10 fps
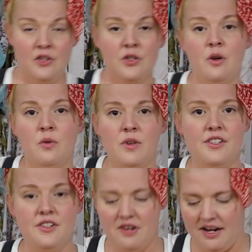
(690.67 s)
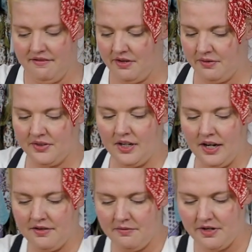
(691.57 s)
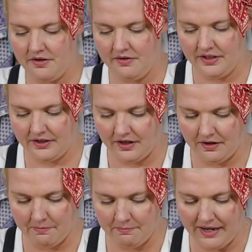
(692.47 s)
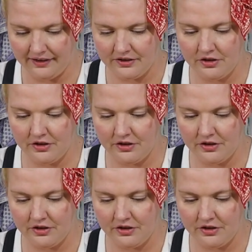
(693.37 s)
So once you have those cut, we are going to come back